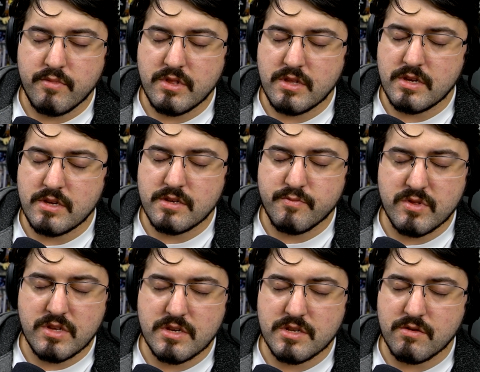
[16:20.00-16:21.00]
Please,
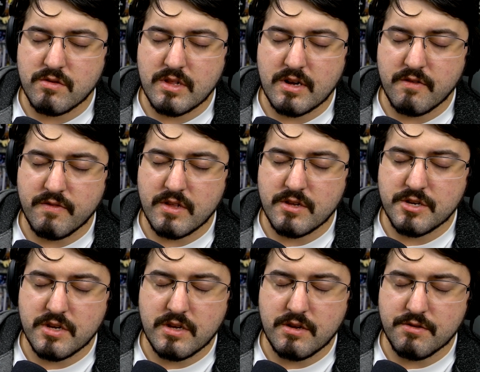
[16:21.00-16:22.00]
please don't clarify that she
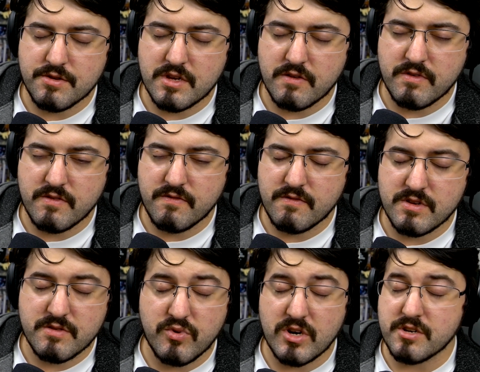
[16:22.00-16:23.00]
killed herself in
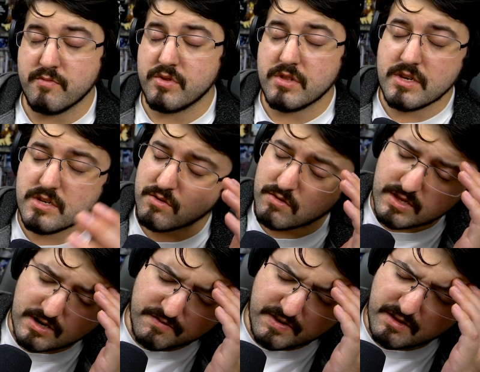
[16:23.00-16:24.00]
depression. Please don't
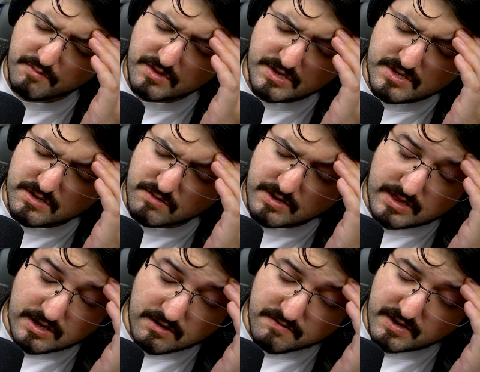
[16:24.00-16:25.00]
clarify that. Please don't
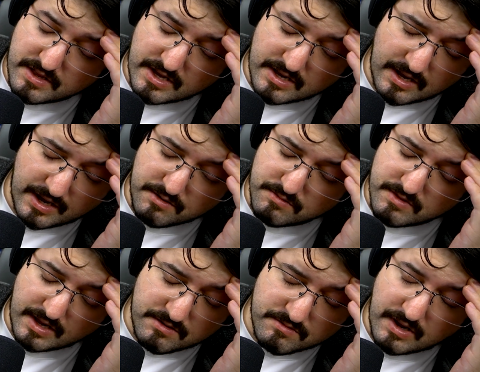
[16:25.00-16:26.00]
clarify that. I don't,
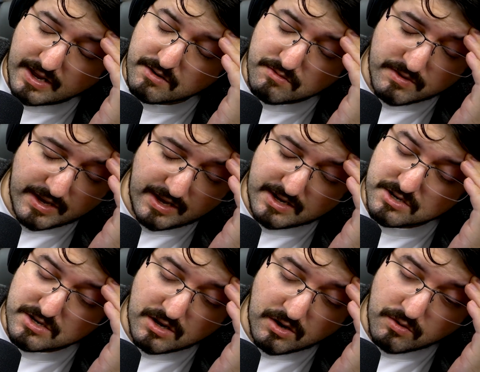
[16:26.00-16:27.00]
I don't, I don't, I just
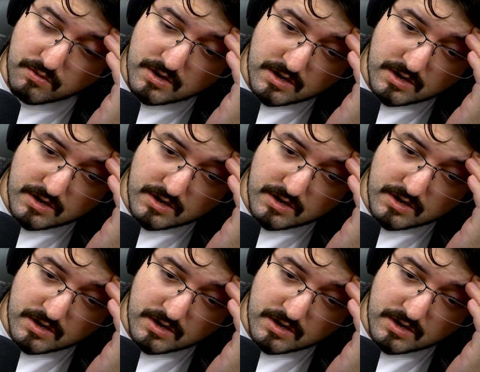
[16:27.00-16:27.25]
know.